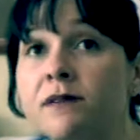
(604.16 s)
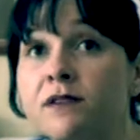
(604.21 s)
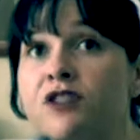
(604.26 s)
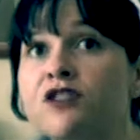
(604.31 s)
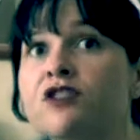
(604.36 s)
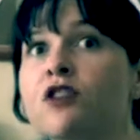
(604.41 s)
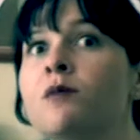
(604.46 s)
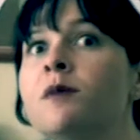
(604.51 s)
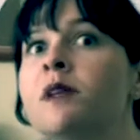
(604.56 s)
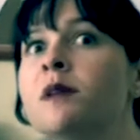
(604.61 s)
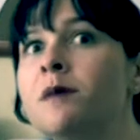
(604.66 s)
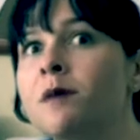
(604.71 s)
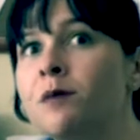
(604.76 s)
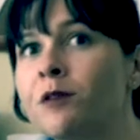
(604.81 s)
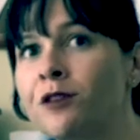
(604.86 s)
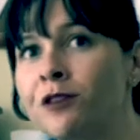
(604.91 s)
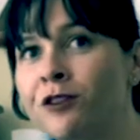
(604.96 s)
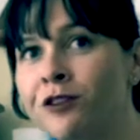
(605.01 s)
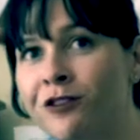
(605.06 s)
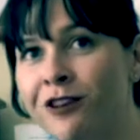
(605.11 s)
we have so many
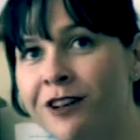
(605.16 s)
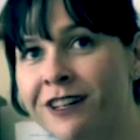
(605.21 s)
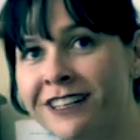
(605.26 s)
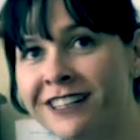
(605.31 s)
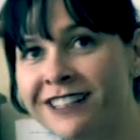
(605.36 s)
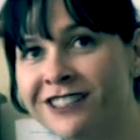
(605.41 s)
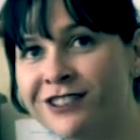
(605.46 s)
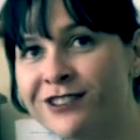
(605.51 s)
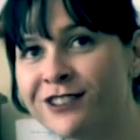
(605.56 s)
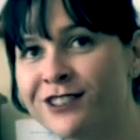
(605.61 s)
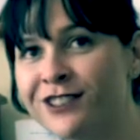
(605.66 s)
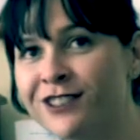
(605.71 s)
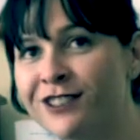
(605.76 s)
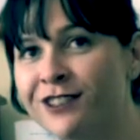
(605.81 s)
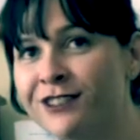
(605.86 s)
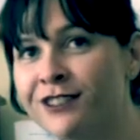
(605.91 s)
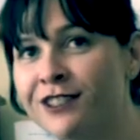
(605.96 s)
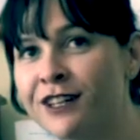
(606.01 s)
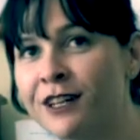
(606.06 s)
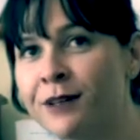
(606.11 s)
people that are trying to get to us
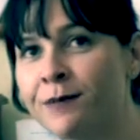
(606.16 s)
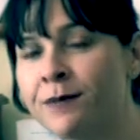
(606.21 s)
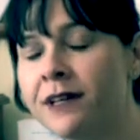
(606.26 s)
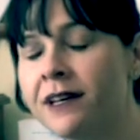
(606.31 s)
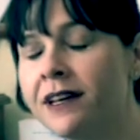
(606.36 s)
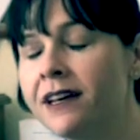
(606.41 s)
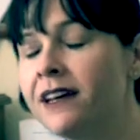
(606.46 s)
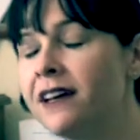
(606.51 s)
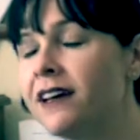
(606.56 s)
all the time.